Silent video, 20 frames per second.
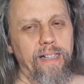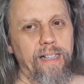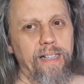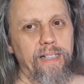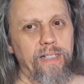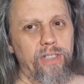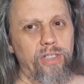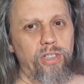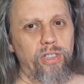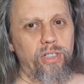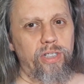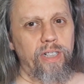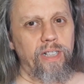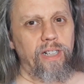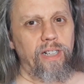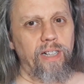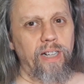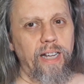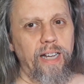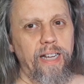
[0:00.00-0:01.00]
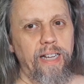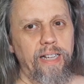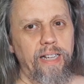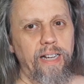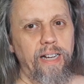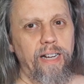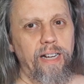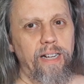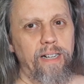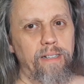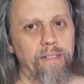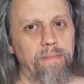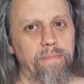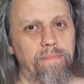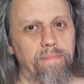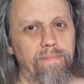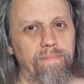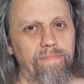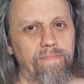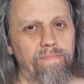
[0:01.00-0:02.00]
it's still a
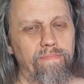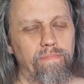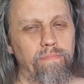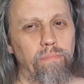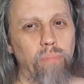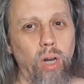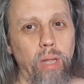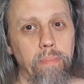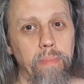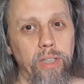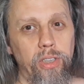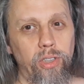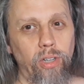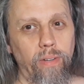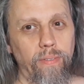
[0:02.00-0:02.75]
blemish